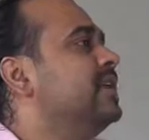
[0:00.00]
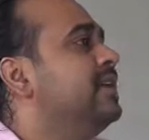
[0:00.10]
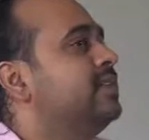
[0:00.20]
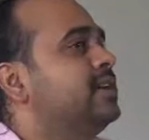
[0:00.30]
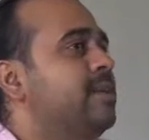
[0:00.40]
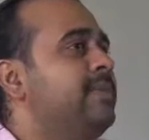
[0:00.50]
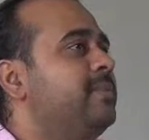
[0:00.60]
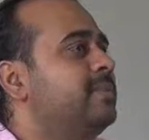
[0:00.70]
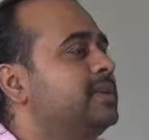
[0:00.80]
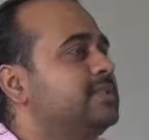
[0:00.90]
In the
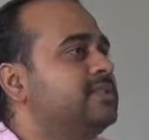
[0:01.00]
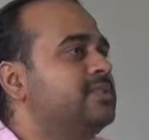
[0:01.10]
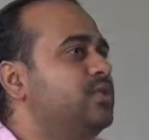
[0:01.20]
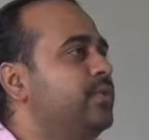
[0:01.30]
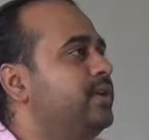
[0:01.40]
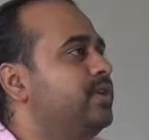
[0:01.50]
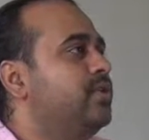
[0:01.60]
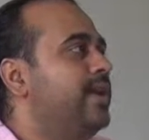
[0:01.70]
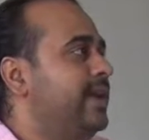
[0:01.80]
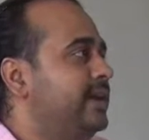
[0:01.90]
coming months, you will
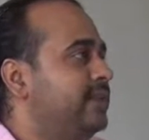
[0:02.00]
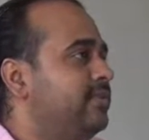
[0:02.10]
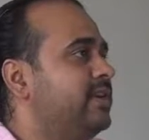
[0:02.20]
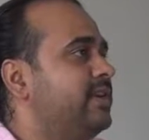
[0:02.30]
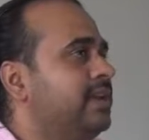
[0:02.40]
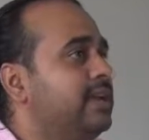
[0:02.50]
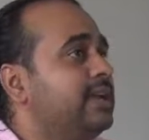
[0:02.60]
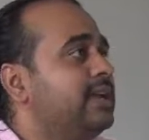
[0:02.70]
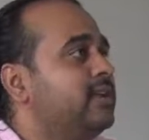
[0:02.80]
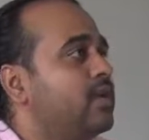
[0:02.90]
do an activity
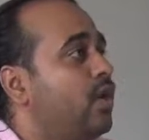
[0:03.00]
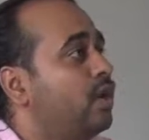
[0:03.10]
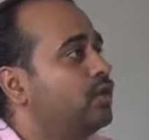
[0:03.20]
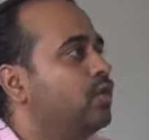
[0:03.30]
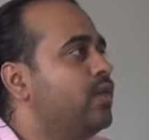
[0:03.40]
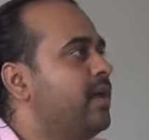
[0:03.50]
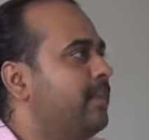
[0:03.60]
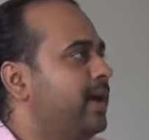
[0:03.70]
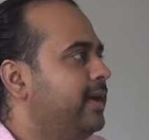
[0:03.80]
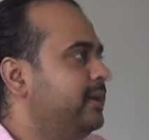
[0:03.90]
called Who
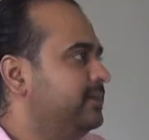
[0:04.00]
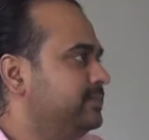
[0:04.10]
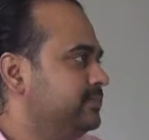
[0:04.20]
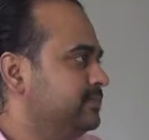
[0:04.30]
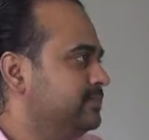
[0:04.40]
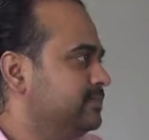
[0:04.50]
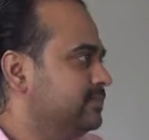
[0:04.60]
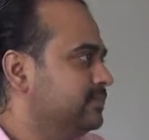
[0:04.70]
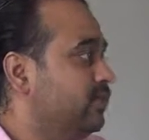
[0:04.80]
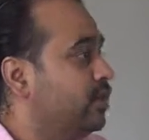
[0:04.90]
Am I?
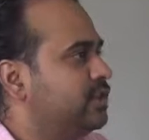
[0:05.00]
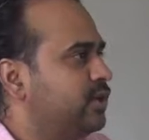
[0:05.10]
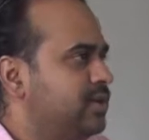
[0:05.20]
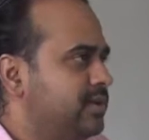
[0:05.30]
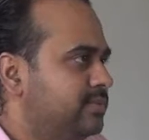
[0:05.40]
Watch out.